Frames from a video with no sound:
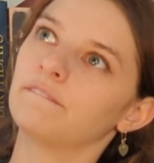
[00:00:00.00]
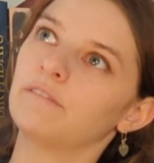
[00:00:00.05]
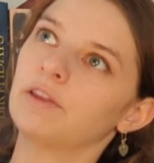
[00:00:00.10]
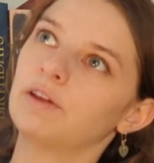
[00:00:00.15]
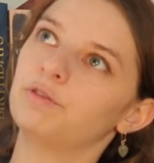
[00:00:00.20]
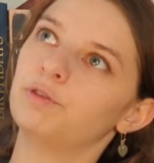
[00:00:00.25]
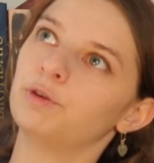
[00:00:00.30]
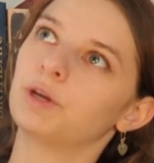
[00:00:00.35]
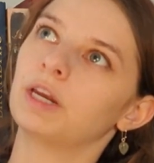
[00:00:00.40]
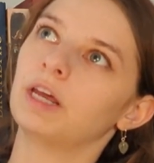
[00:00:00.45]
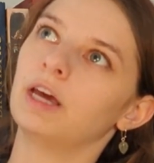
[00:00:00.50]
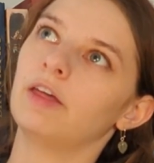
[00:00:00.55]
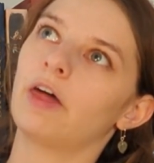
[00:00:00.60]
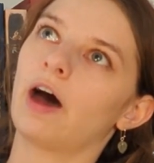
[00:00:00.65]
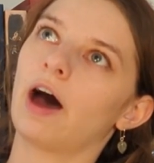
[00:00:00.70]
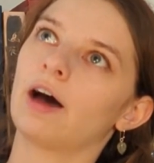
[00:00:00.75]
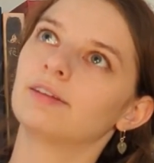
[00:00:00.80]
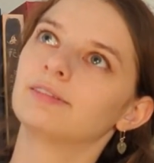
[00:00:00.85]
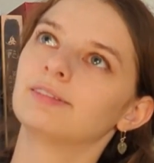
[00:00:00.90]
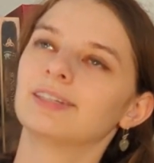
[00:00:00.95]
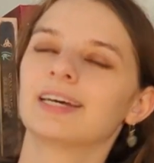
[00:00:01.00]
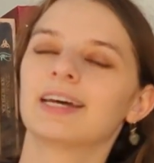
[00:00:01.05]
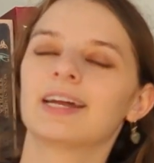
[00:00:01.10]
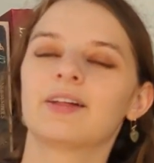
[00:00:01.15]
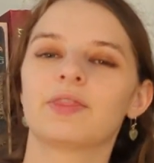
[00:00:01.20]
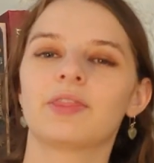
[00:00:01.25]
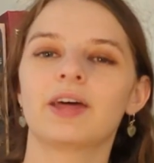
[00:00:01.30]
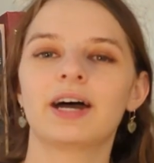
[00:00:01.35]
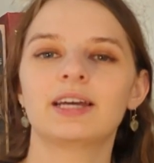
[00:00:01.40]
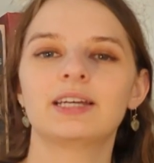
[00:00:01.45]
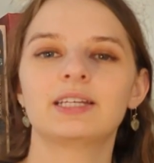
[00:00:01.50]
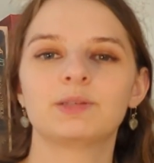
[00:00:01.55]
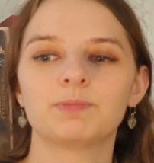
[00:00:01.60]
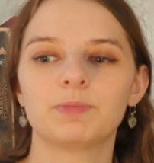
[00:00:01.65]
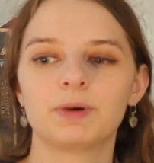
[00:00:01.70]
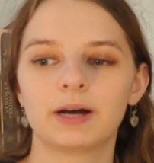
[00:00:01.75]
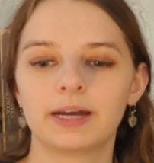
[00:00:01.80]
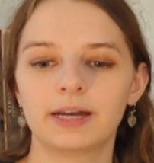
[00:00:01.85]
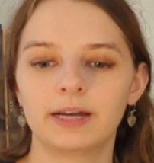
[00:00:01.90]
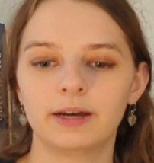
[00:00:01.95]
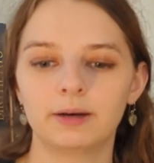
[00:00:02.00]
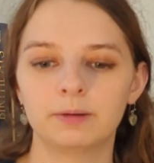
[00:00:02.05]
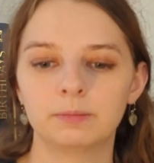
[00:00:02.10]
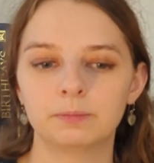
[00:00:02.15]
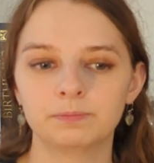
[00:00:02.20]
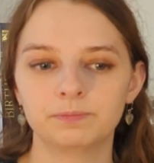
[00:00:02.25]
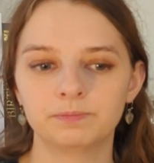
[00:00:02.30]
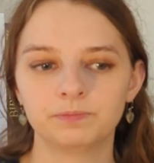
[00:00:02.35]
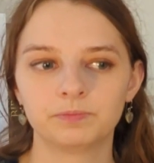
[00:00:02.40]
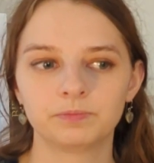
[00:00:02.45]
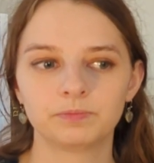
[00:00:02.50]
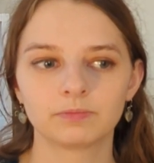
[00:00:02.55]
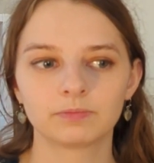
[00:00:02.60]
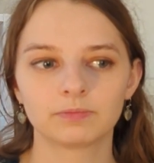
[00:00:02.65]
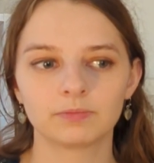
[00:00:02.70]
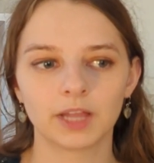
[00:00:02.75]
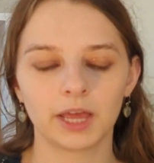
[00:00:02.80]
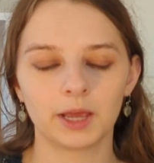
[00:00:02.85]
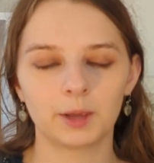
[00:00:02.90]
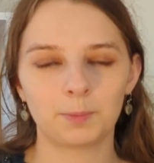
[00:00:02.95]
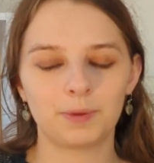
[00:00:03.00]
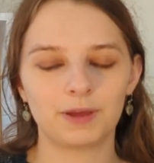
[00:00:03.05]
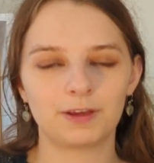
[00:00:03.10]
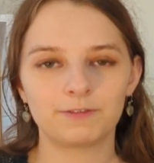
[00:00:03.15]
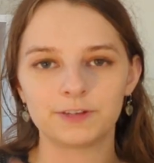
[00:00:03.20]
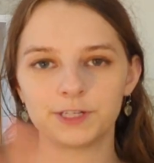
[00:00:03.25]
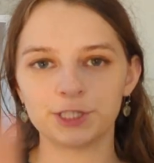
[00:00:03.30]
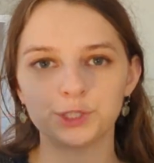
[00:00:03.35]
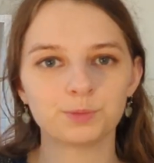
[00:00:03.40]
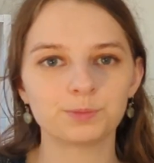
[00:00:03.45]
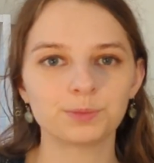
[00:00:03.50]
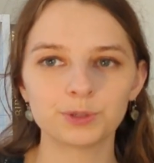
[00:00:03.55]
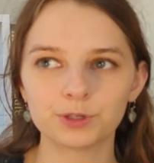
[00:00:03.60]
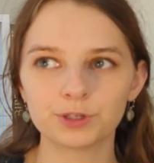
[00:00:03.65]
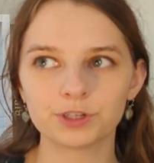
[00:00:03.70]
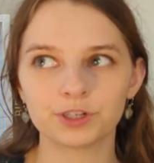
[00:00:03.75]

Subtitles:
If you can hear that. That is my like big vision board,